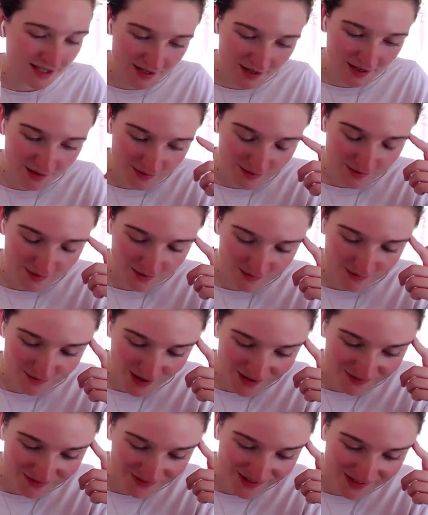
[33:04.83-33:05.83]
So
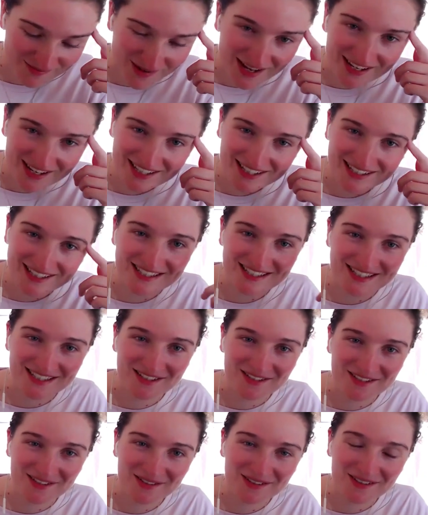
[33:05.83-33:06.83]
my feedback is
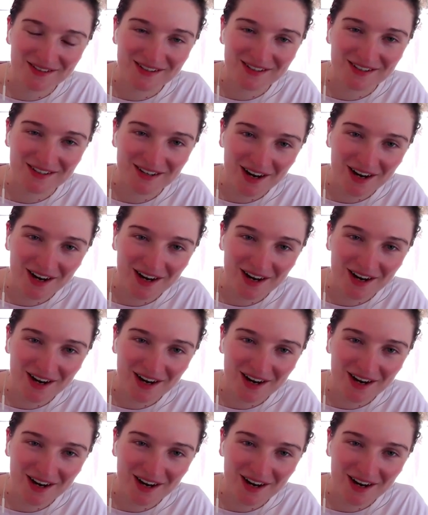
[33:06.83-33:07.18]
to